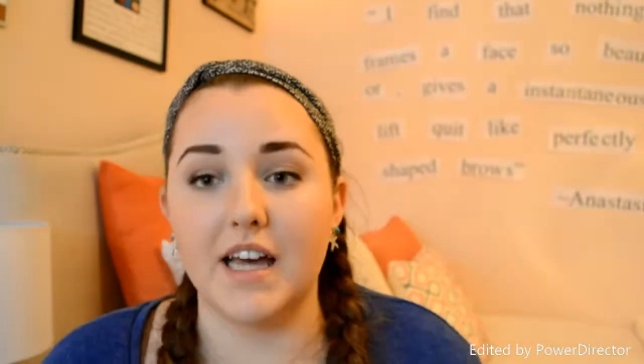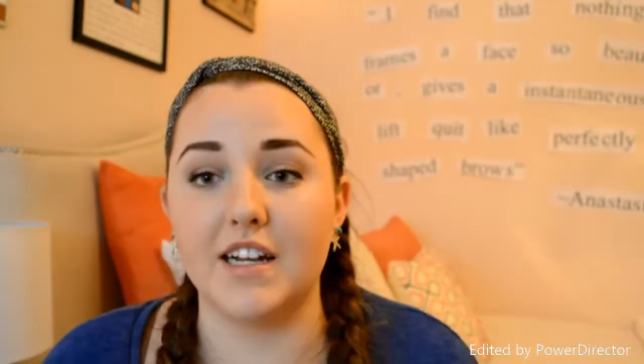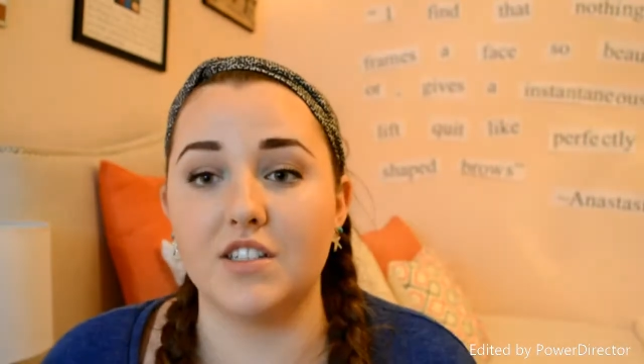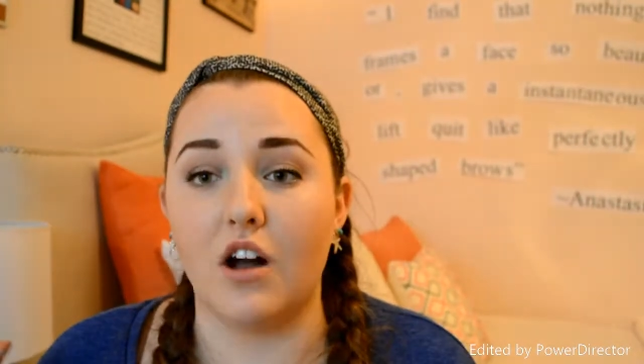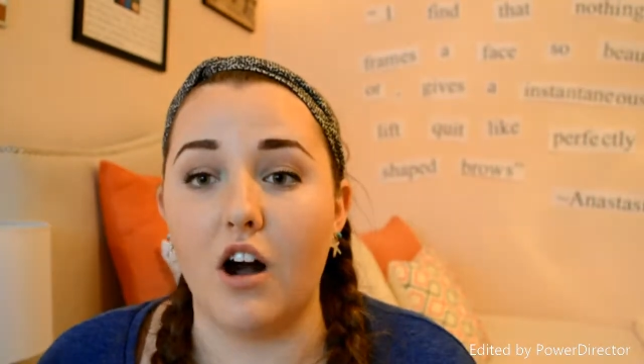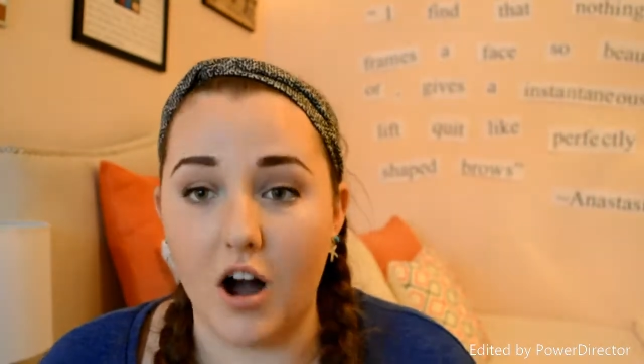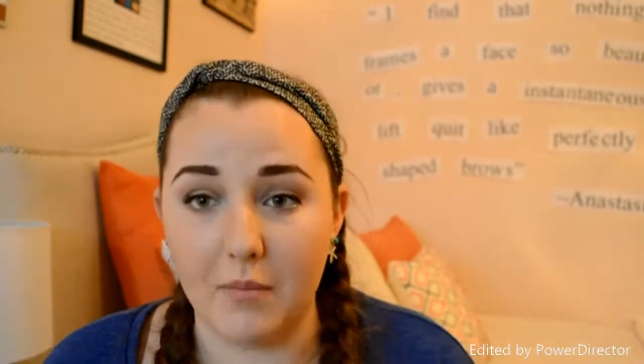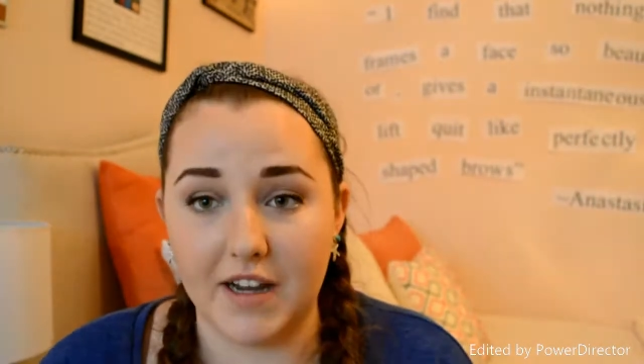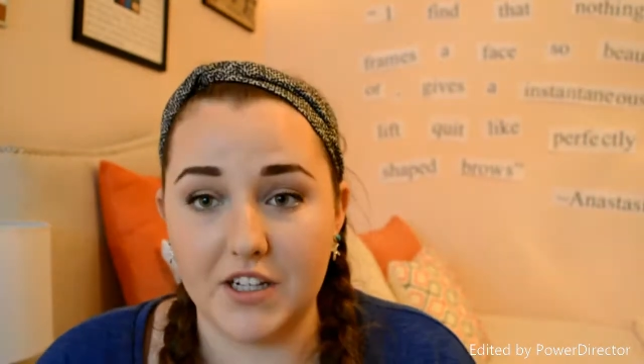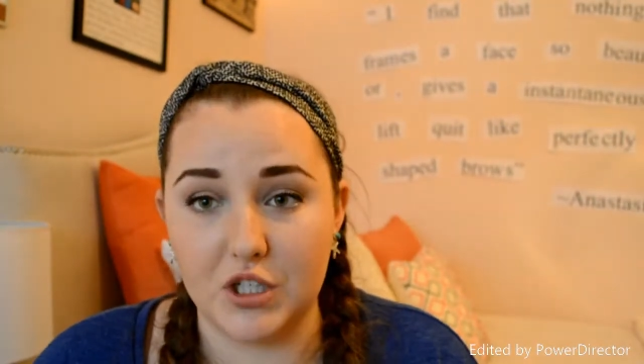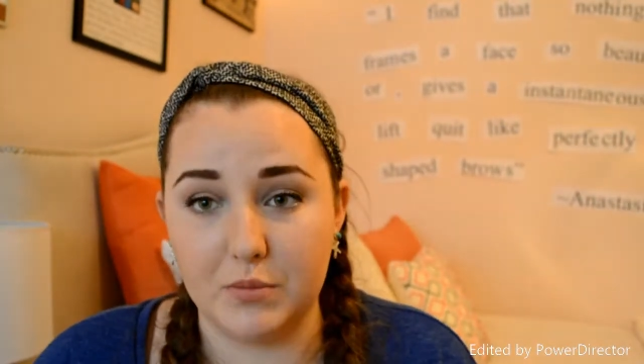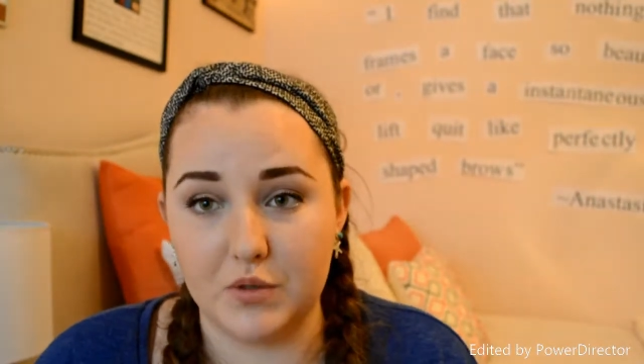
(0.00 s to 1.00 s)
that is all
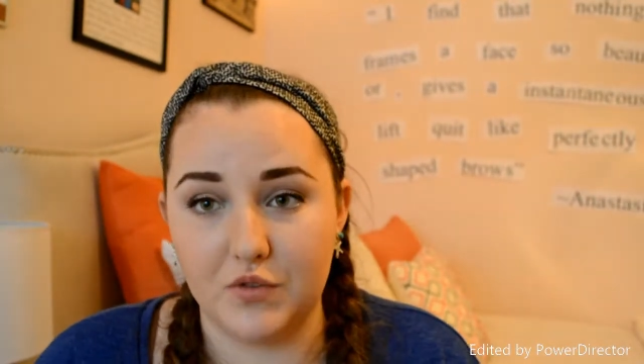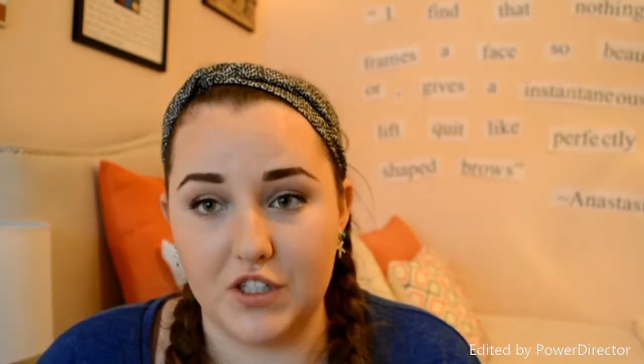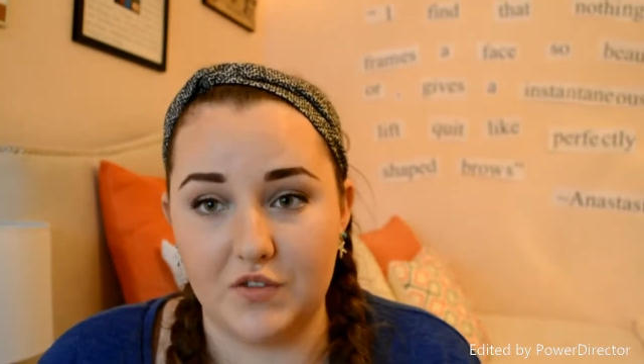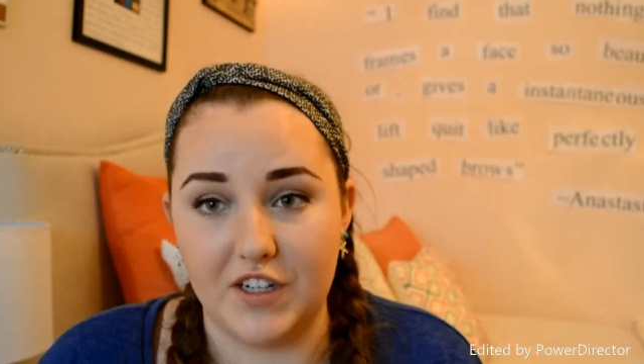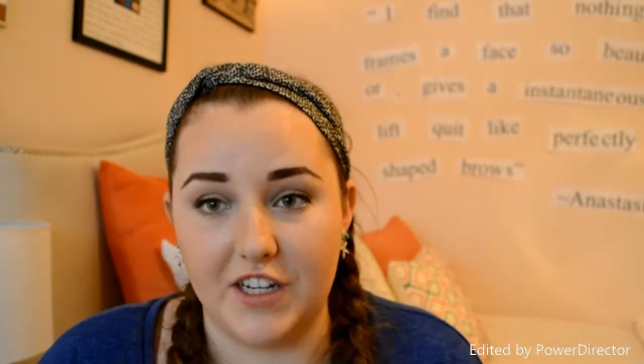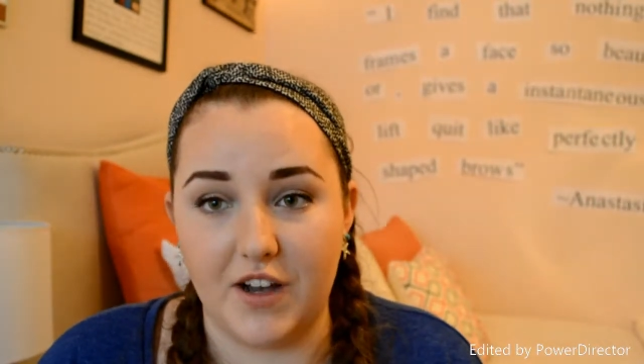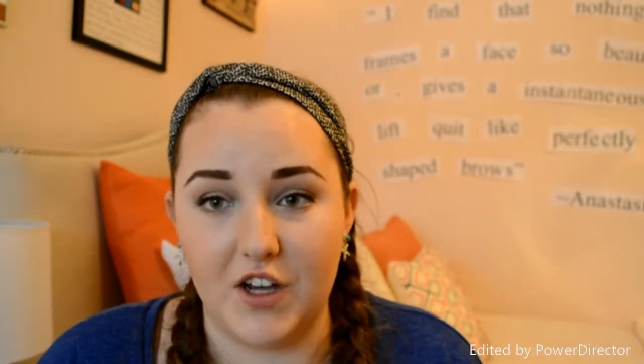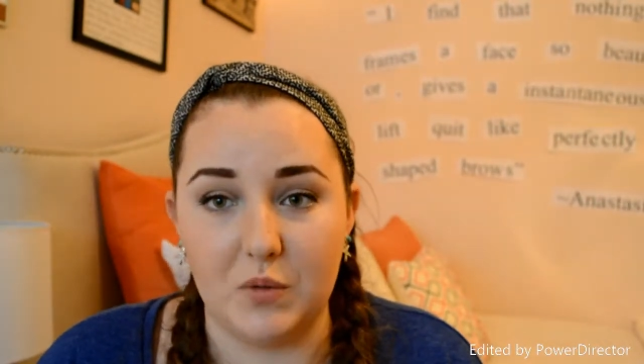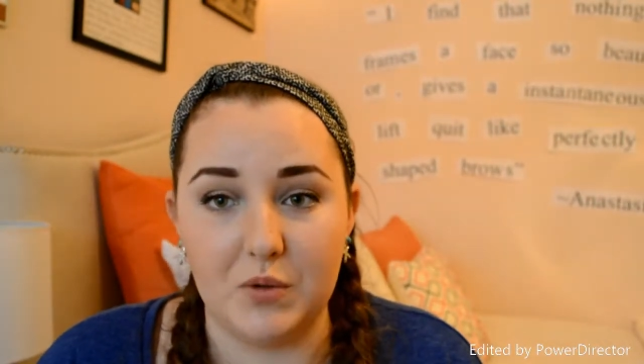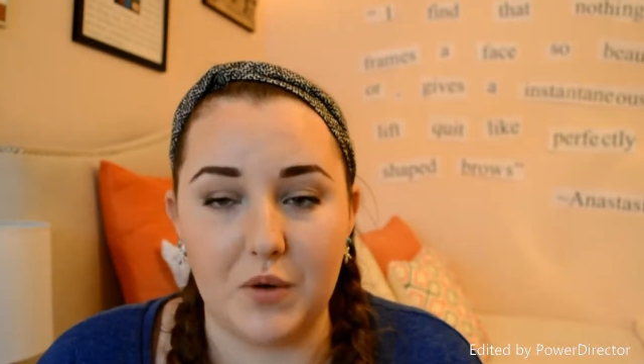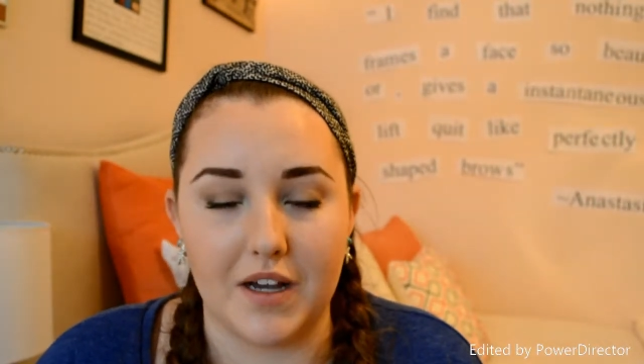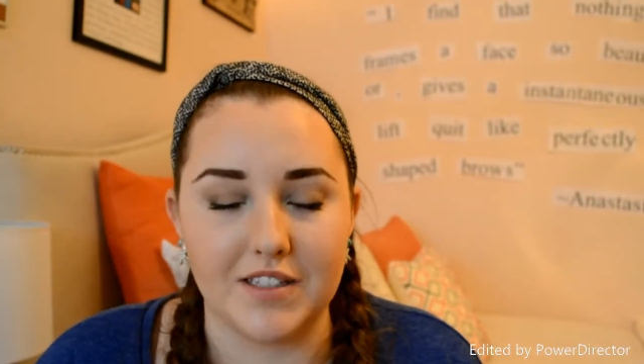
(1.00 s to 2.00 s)
my dupes for this video. I
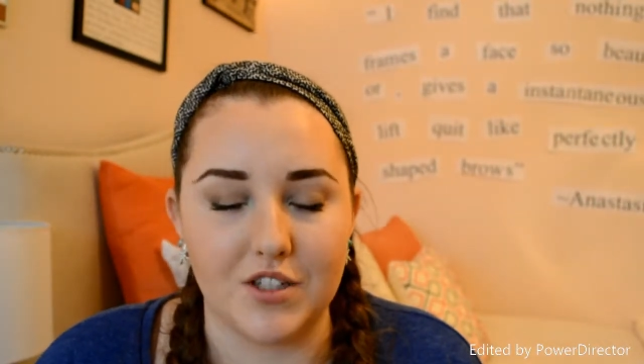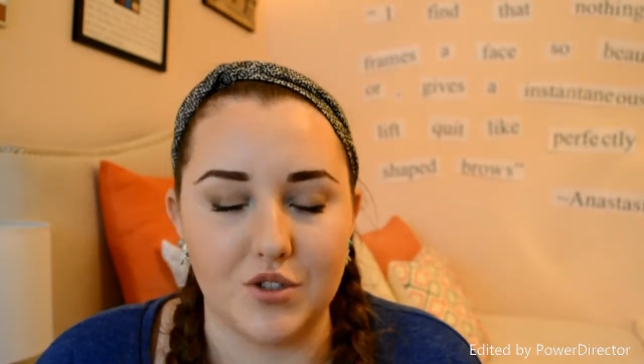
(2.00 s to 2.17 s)
hope you guys